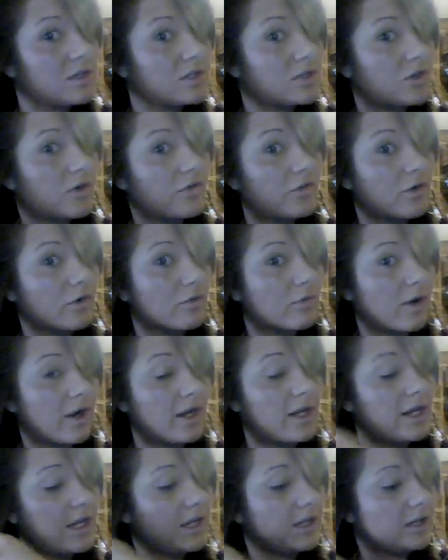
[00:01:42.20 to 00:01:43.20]
So if you're
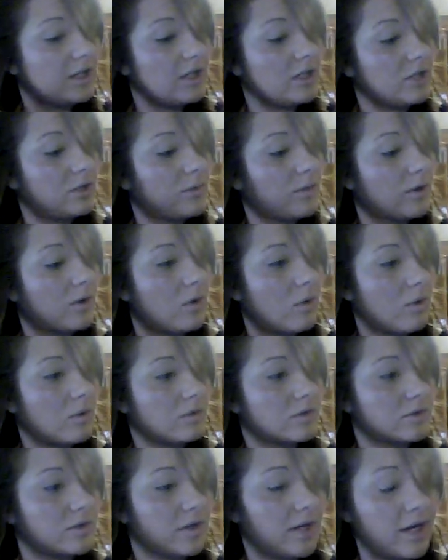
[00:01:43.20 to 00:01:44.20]
right-handed, you want to
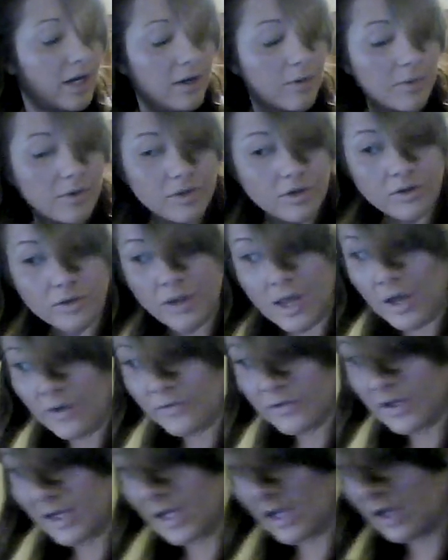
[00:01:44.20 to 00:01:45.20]
hold your hair with your
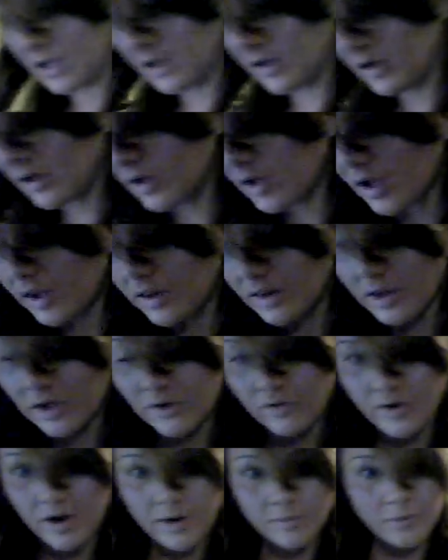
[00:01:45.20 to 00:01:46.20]
left hand and then
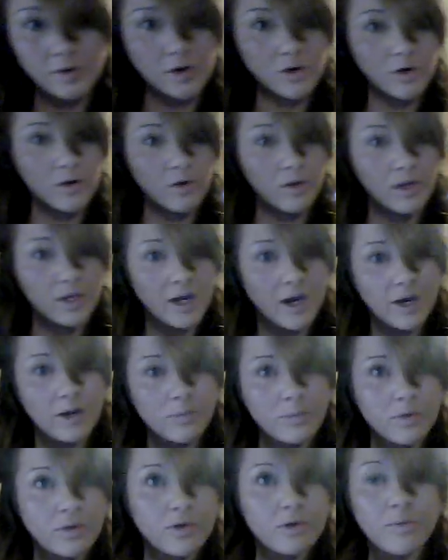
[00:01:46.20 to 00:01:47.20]
grab your curling
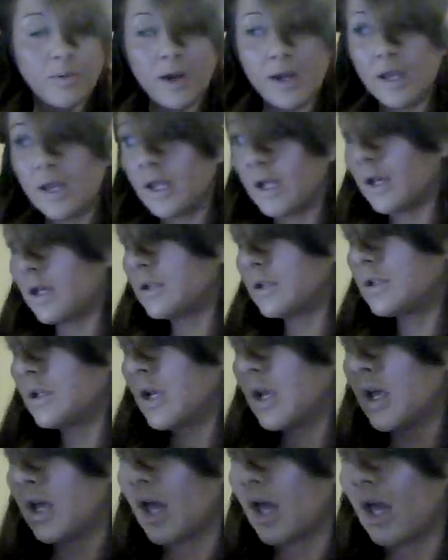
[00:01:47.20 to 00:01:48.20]
iron with your right hand.
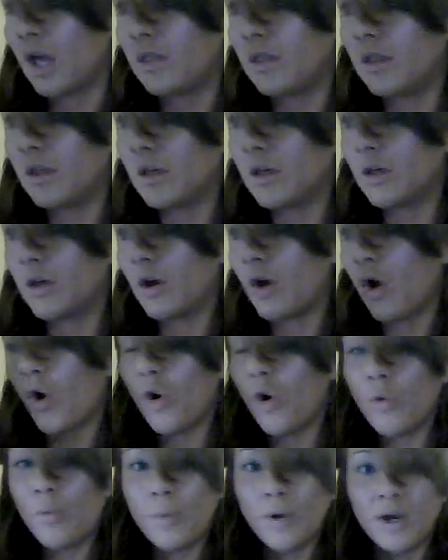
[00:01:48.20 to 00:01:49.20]
And the
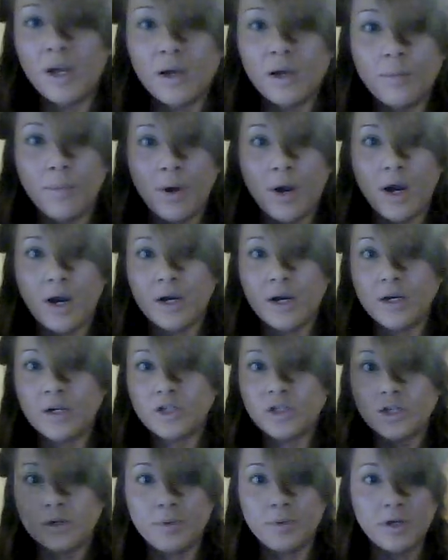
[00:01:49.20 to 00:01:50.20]
opening
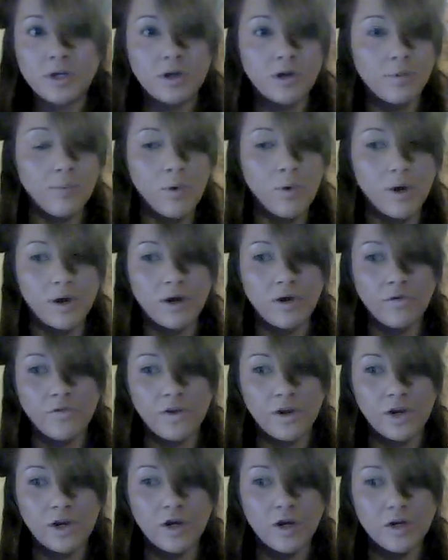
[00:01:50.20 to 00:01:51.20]
part should be your pointer
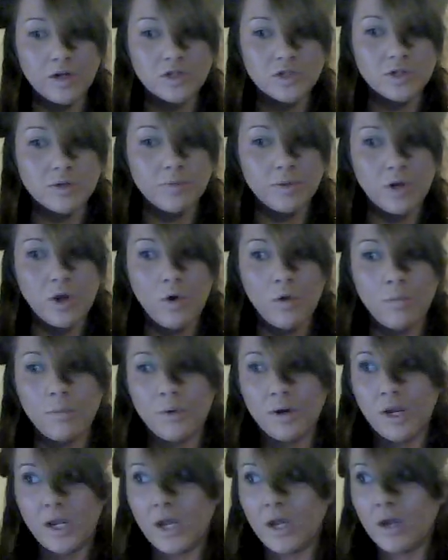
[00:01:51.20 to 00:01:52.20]
finger should be
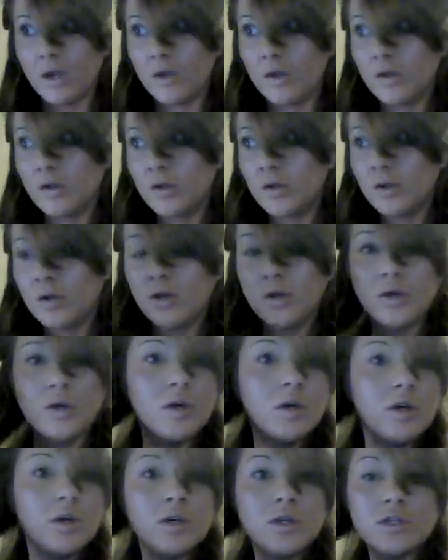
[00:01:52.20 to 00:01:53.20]
opening it.
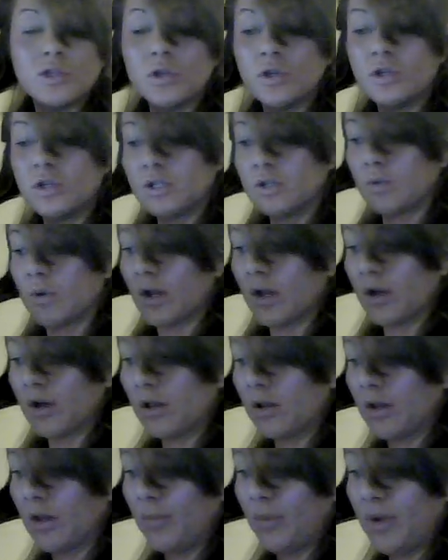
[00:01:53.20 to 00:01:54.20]
So you just want to
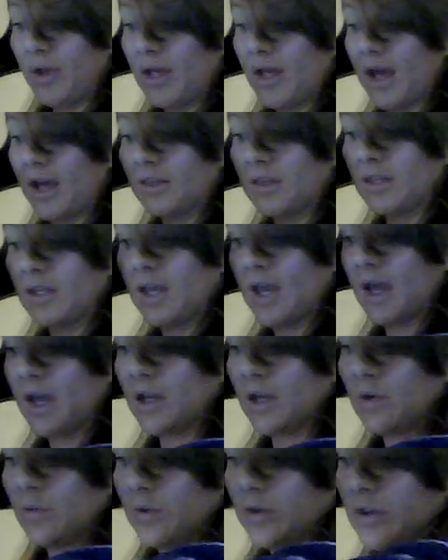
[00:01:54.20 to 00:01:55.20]
clip it at the
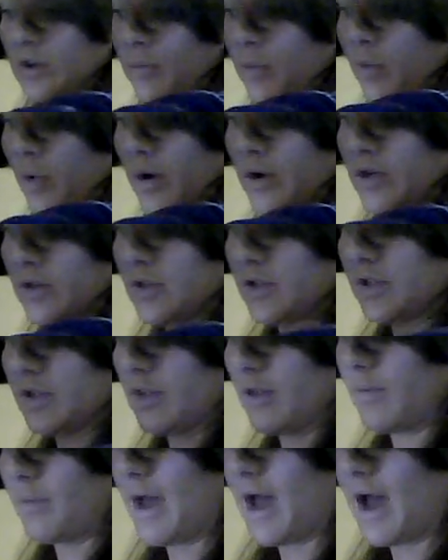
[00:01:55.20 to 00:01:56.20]
end with the pointer to
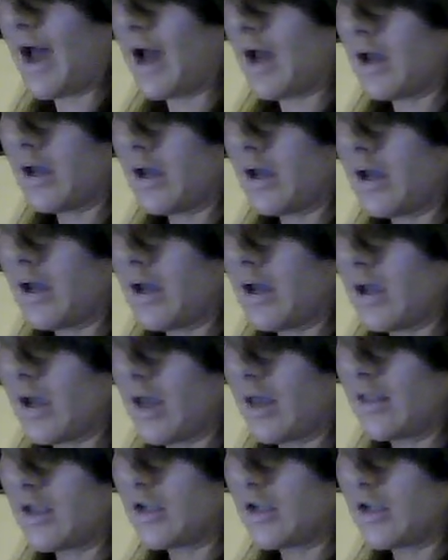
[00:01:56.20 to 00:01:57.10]
the back and then just